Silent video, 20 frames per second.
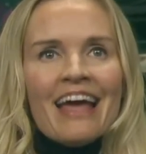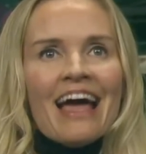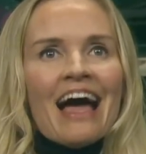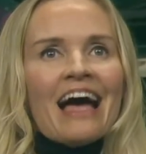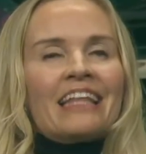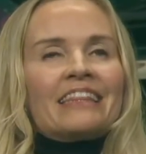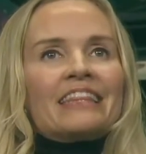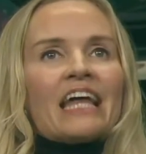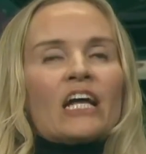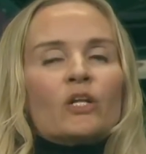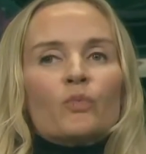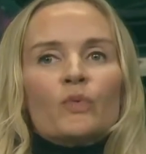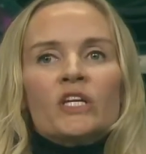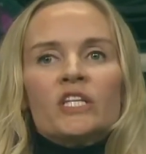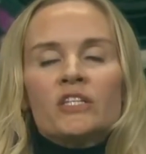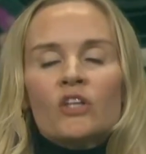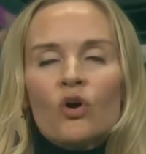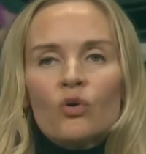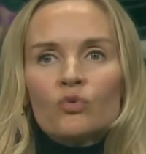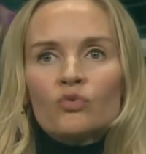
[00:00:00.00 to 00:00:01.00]
And that we
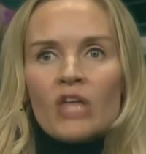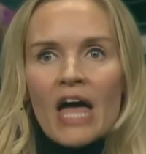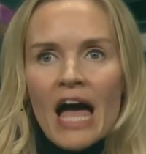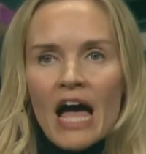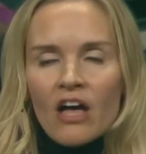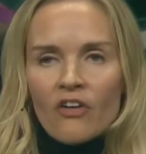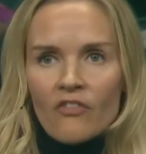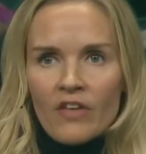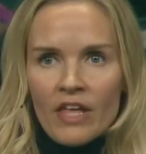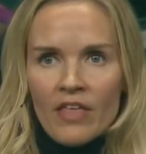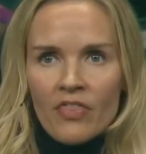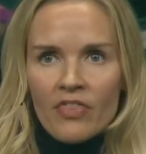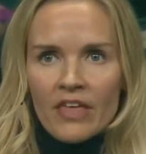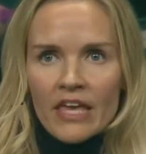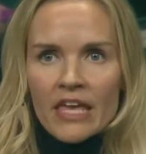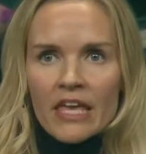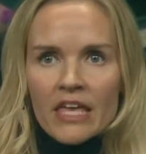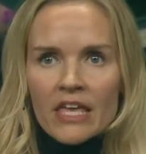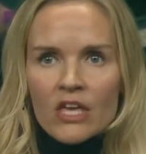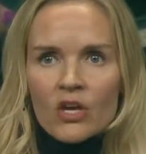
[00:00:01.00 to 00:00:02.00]
don't have in the
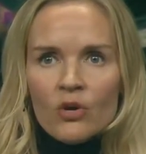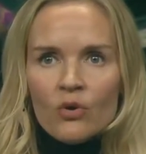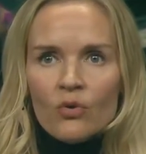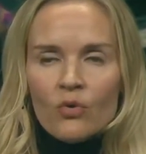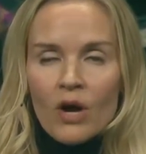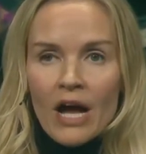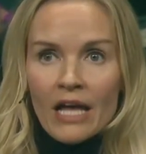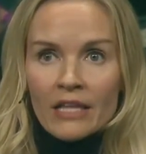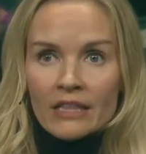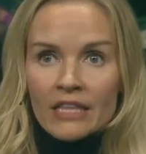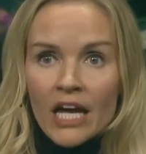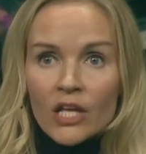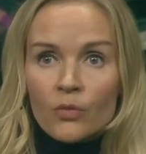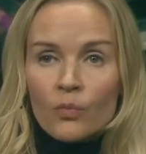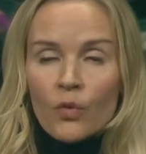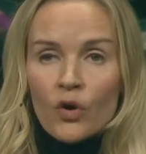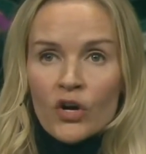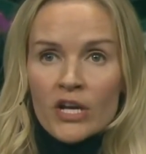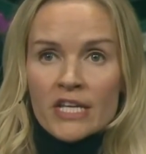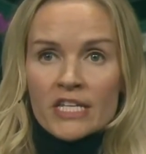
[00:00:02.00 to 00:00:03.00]
EU, and that
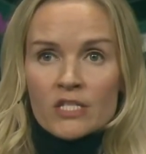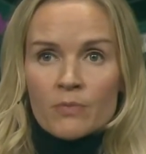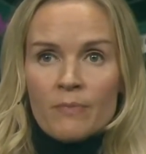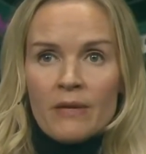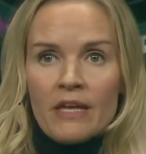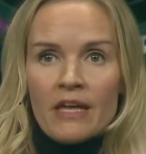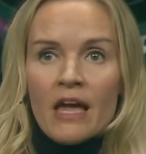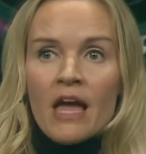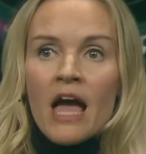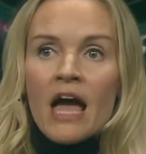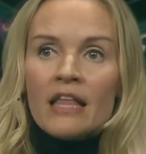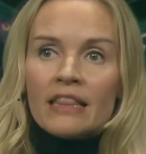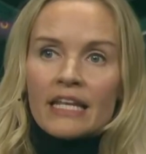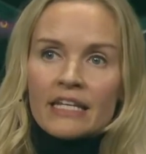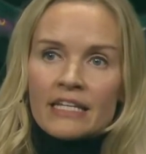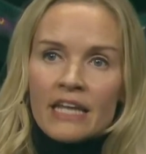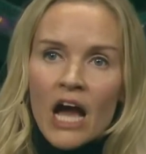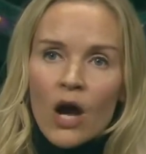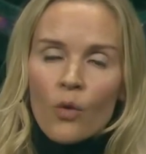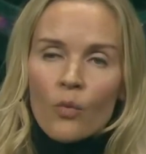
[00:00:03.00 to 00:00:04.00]
worries me. That
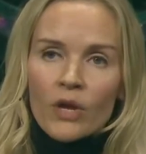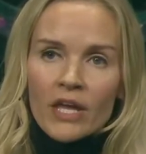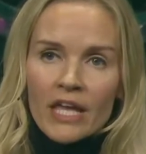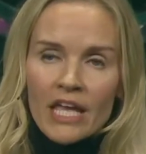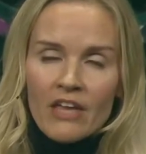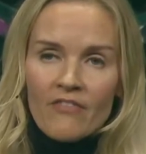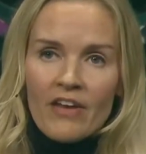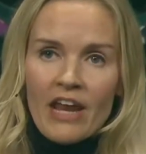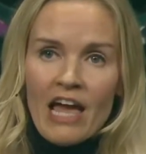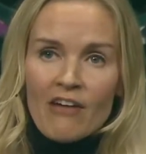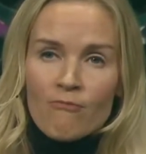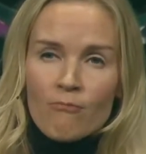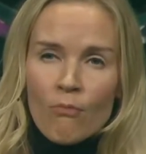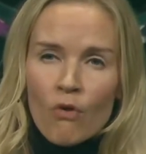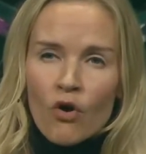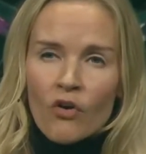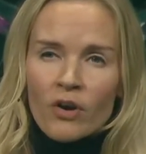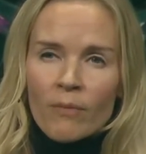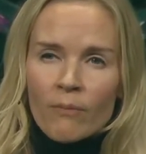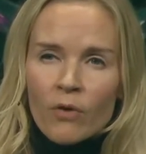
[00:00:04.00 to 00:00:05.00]
now we even have
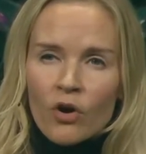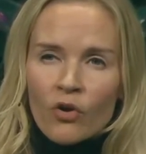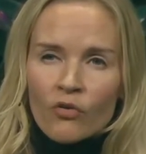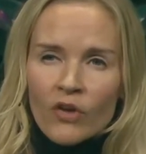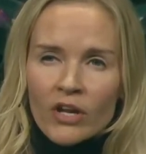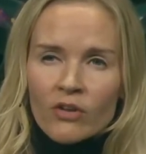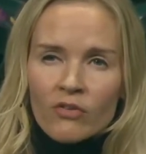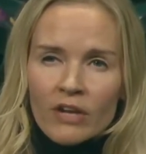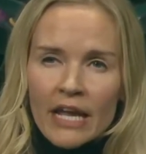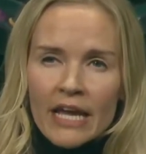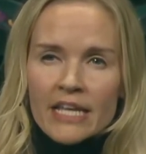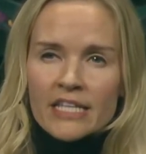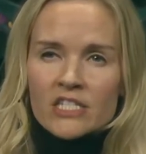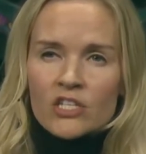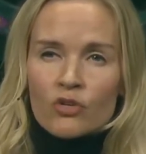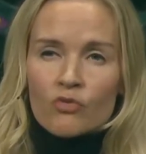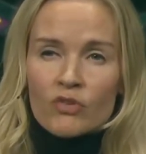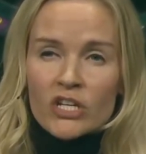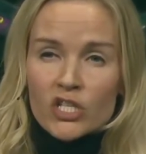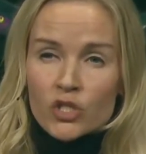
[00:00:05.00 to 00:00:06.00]
more and more
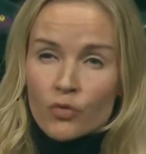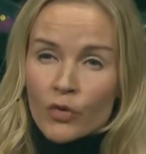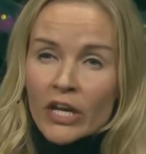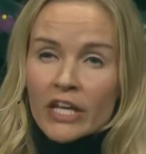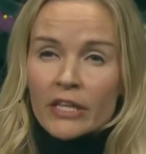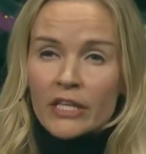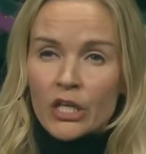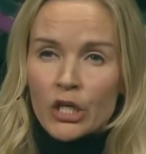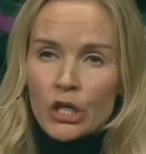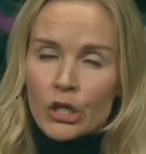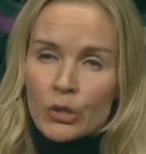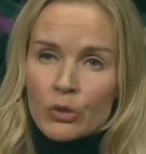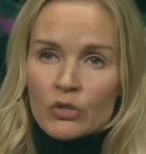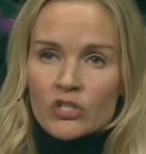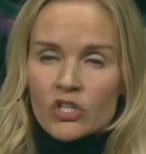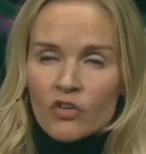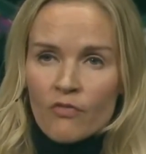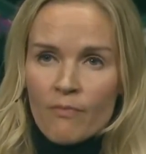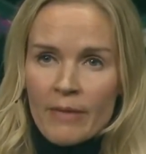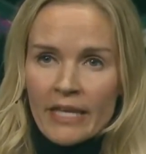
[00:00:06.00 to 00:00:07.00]
regulation restricting use
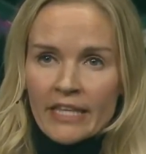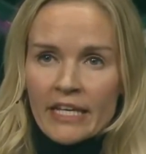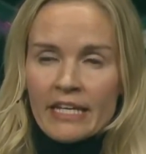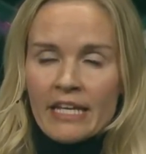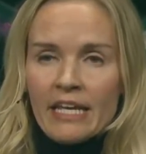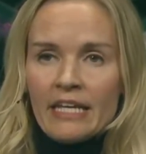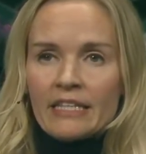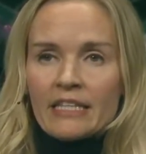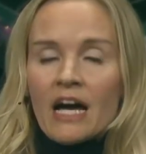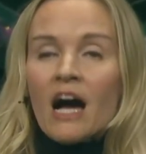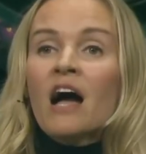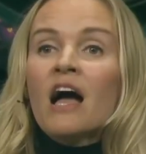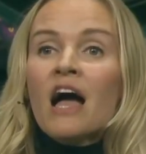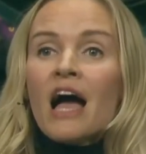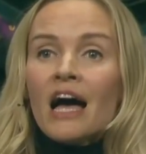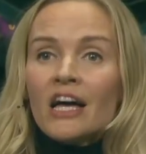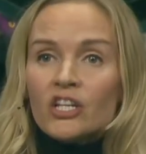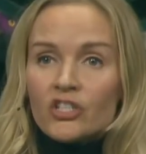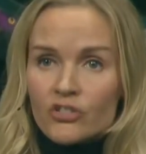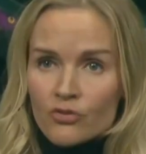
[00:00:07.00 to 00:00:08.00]
of metadata
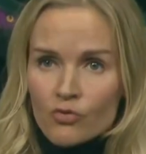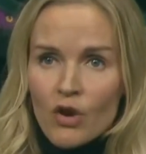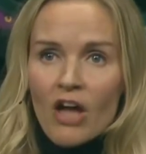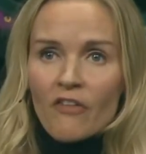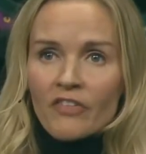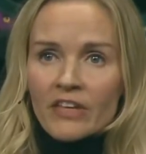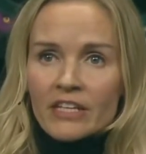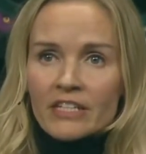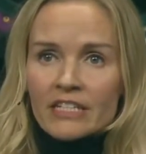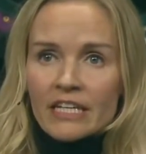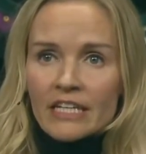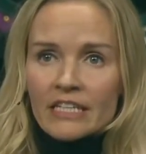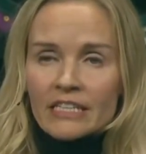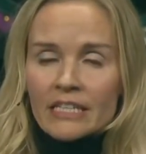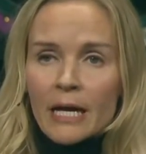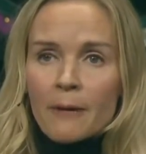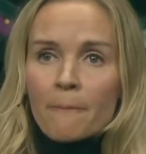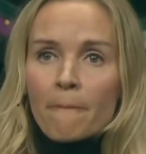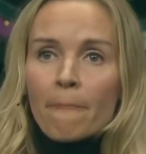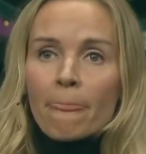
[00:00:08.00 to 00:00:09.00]
and traffic
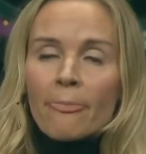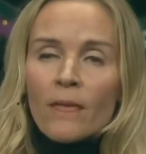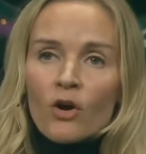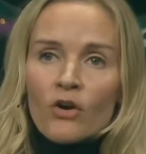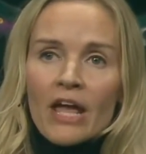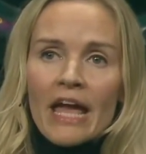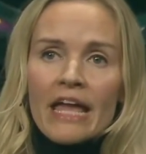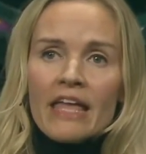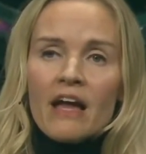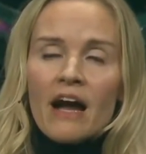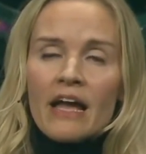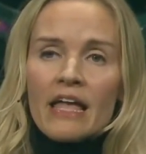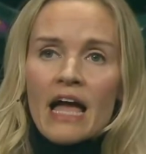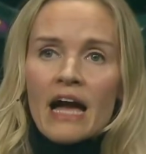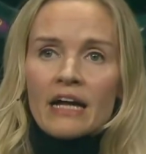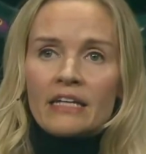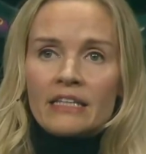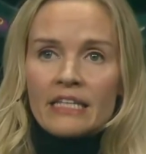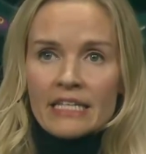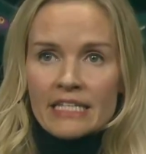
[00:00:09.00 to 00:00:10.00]
data. On AI
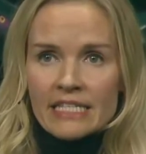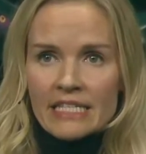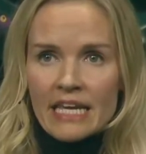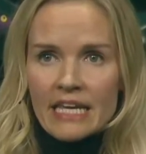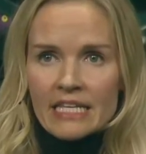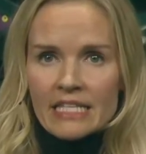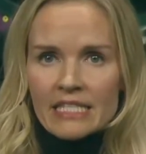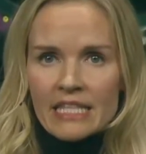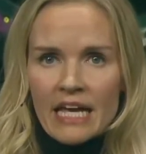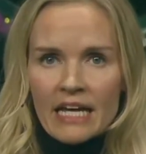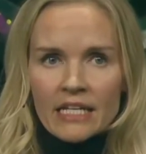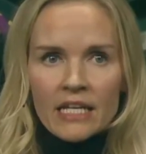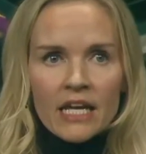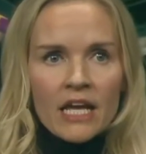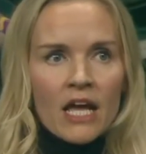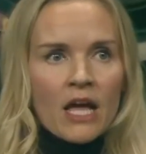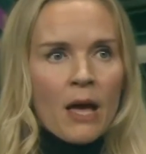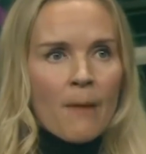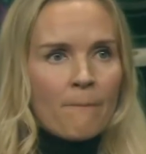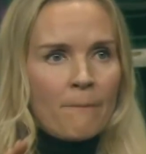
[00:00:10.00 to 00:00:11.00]
Act, it says that
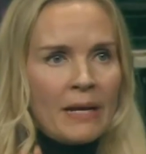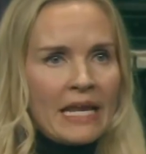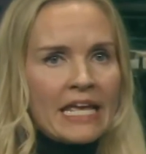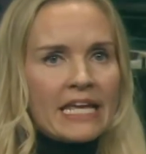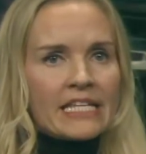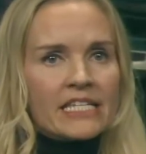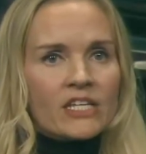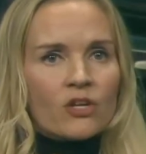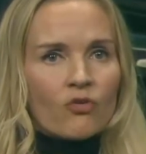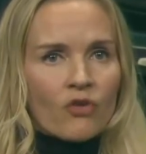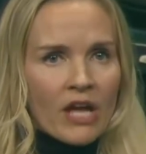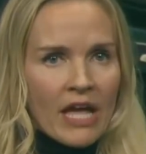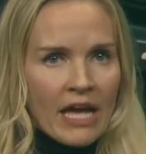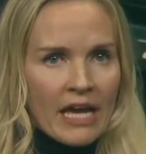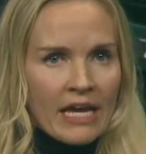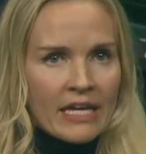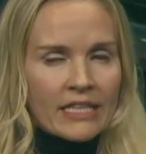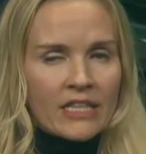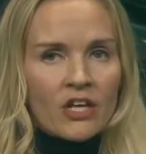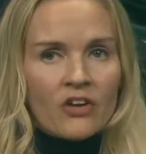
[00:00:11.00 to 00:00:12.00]
please
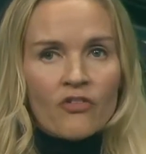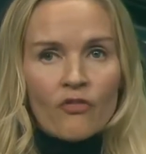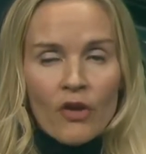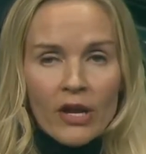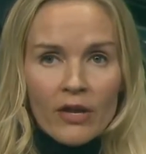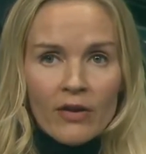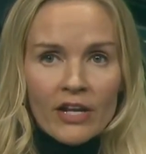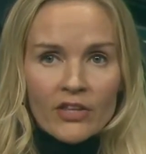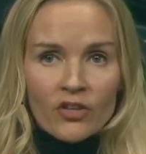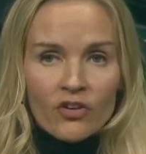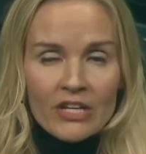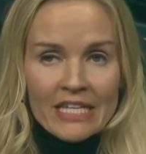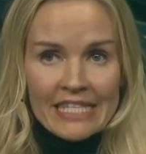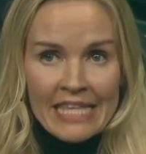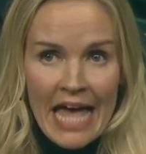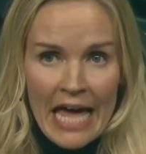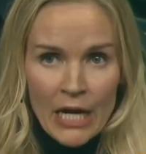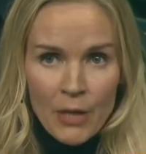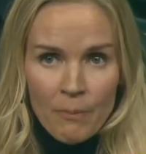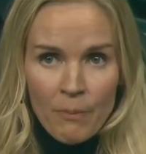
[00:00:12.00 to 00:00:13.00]
create a regulatory
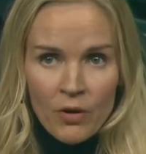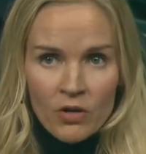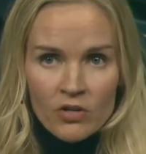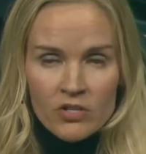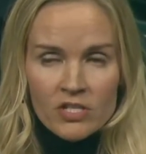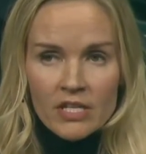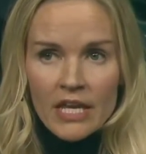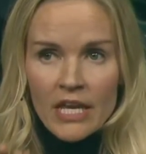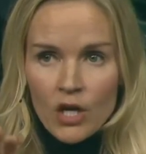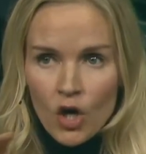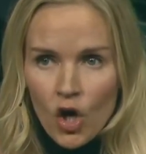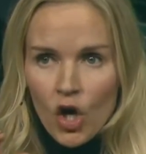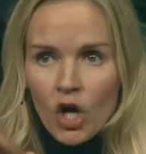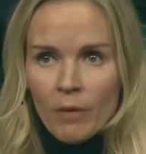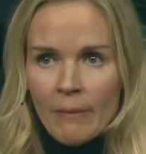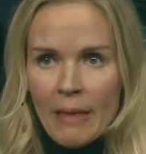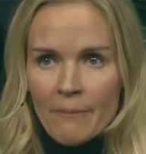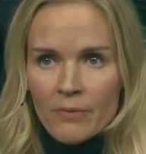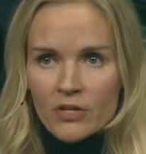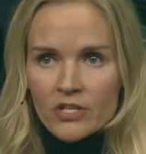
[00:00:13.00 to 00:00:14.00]
sandbox in all
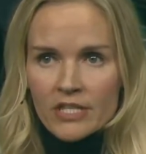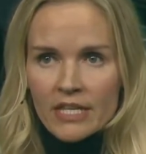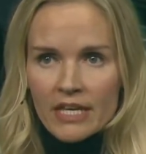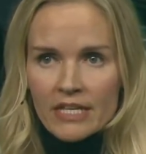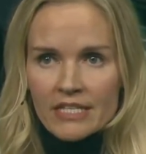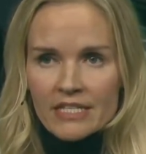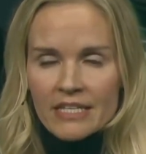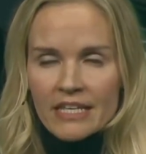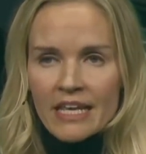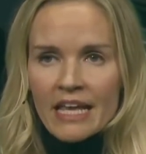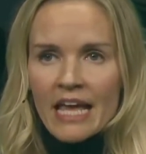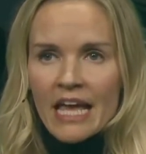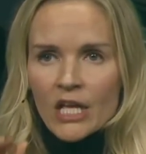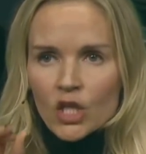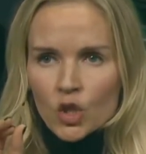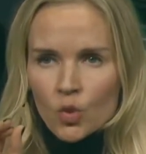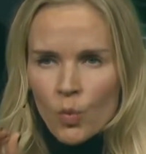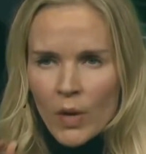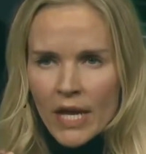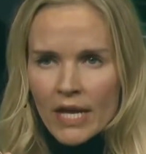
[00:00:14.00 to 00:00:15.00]
member states.
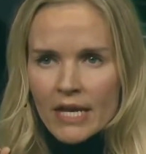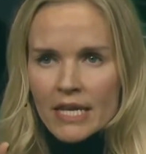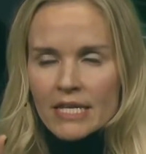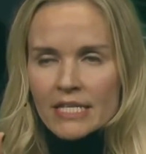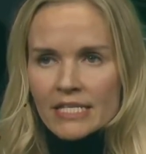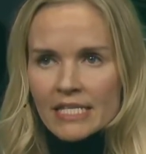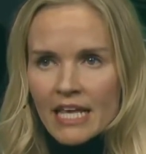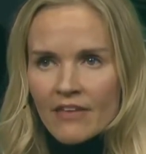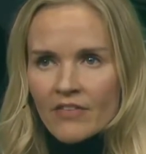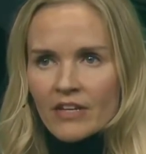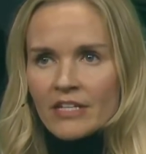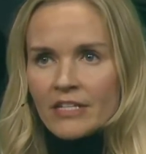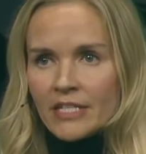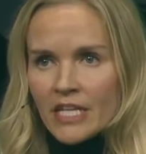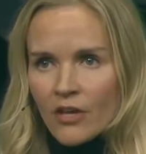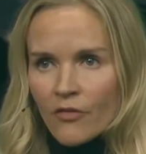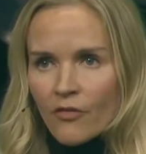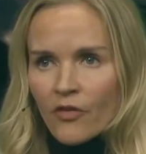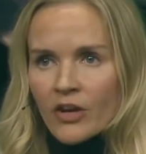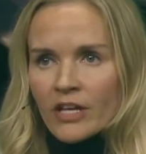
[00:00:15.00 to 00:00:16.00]
27
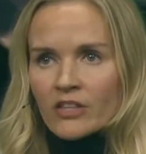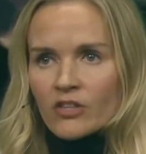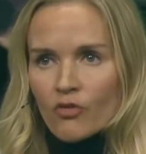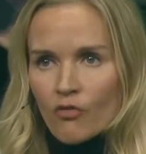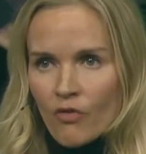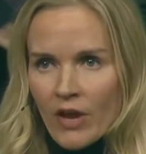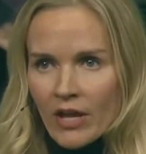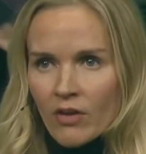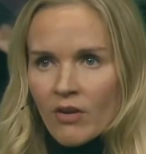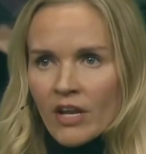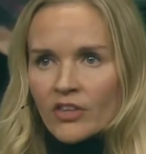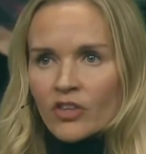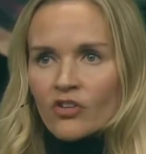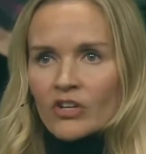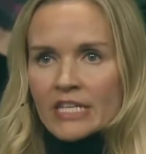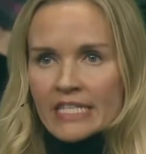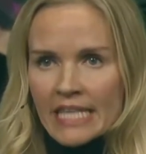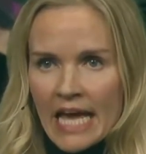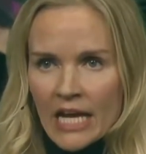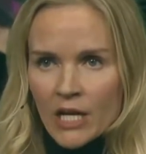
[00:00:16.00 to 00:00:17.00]
different regulatory
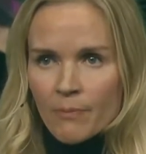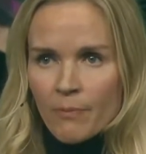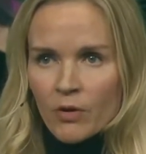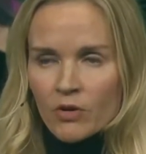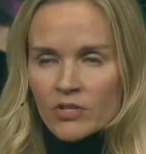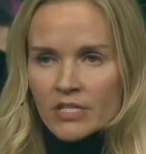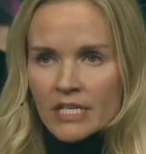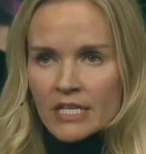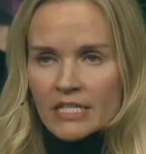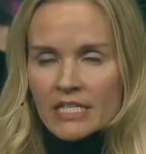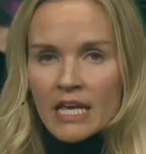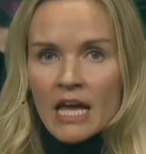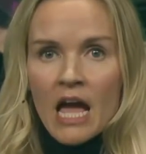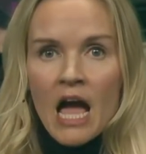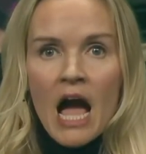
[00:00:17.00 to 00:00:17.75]
sandboxes.